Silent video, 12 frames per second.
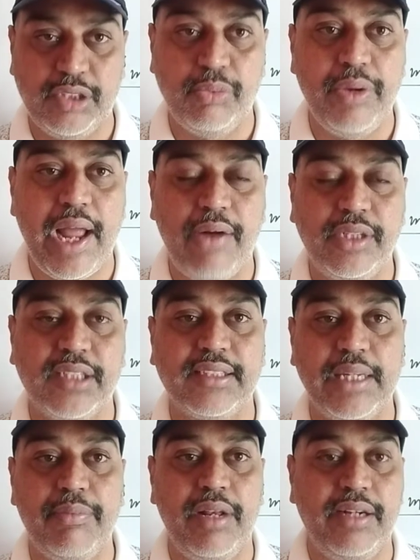we have just
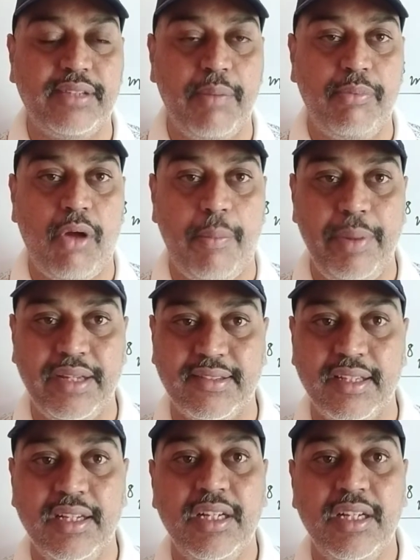skipped some topics,